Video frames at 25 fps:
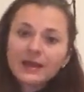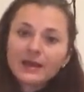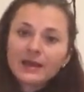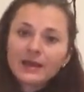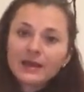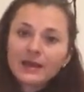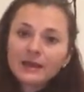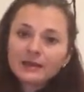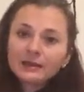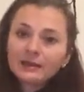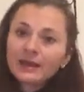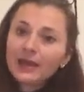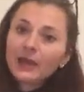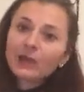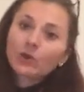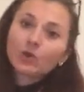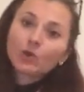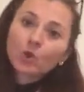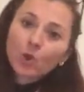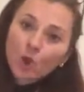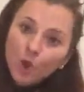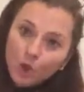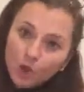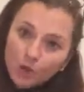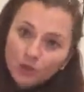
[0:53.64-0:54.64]
uh, they are
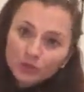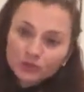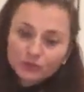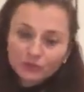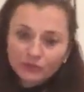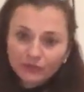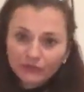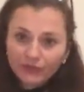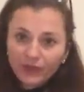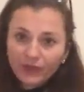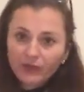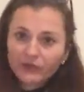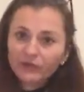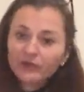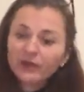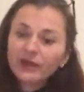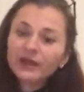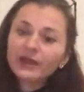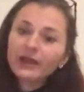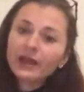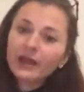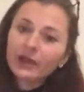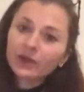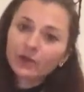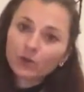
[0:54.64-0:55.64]
cause of failure
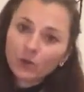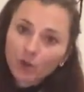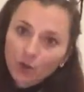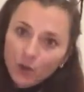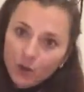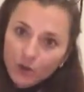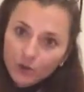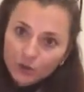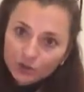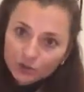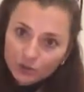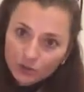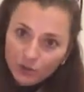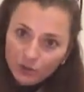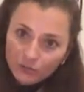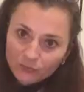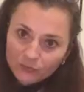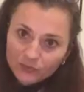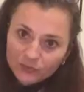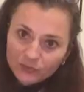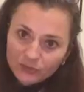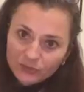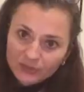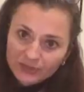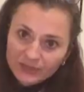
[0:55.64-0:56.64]
and they are cause of
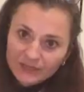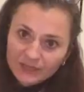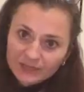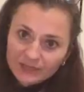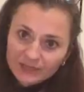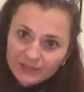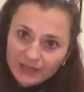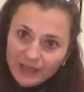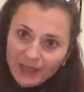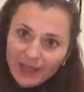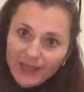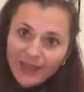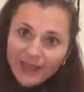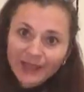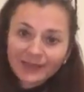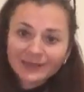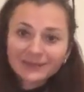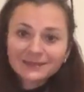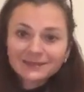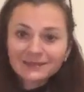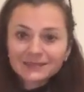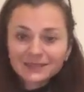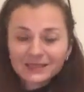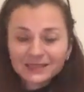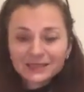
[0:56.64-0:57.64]
success
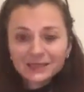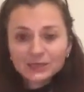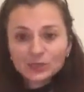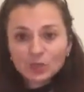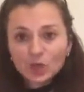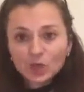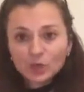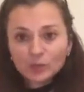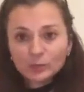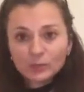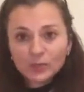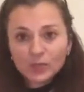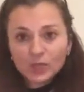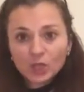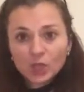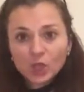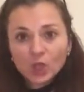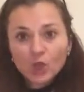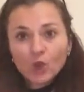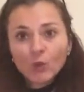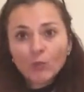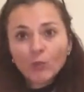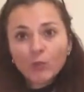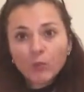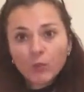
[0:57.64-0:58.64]
and he told me
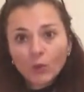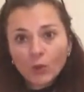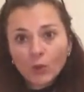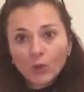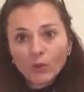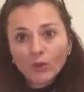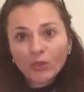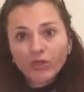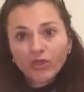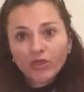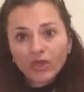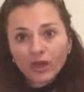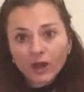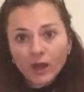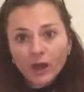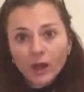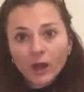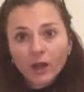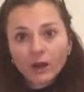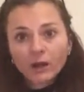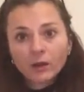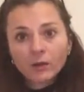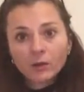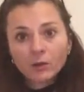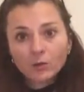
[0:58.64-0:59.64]
both
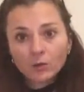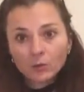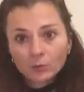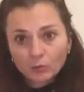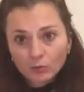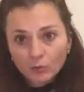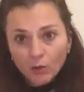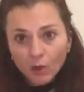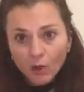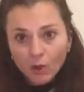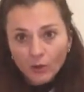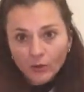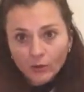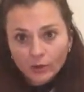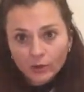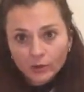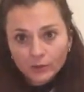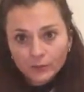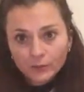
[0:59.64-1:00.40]
are wrong